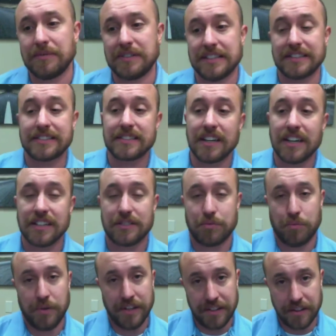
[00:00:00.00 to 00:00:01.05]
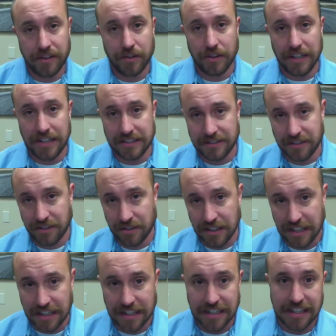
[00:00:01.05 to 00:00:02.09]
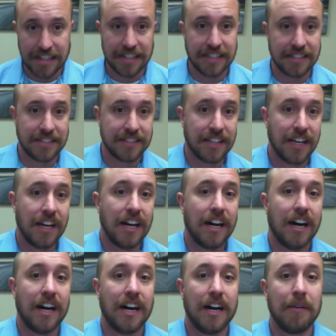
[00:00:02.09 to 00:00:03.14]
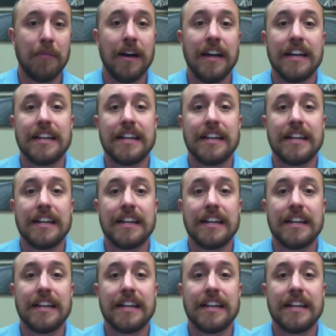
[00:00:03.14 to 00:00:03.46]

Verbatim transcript: discuss with your SEO guy is um,